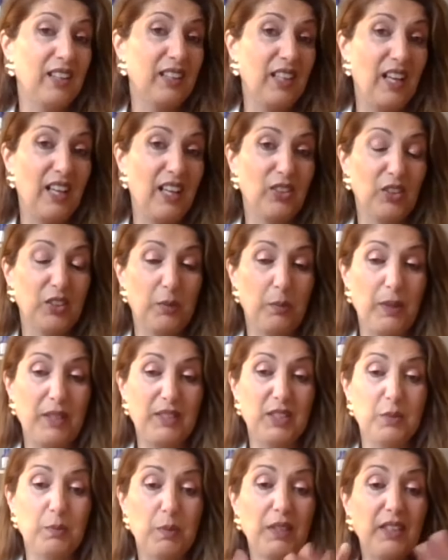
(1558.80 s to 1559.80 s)
got the
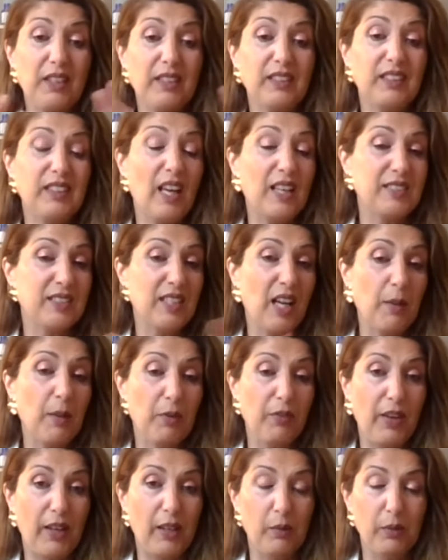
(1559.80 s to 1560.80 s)
business. But yes, I'm
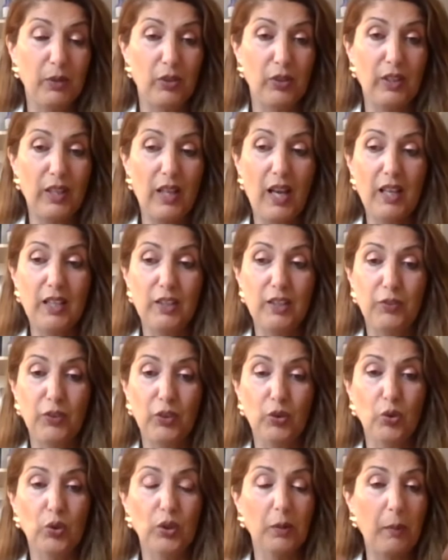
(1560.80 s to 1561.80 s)
available online. If you
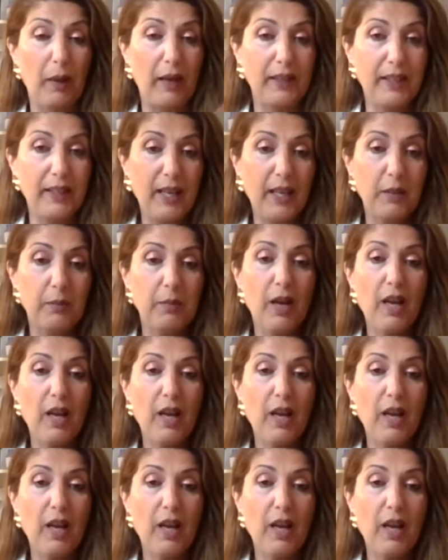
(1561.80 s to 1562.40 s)
Google my name,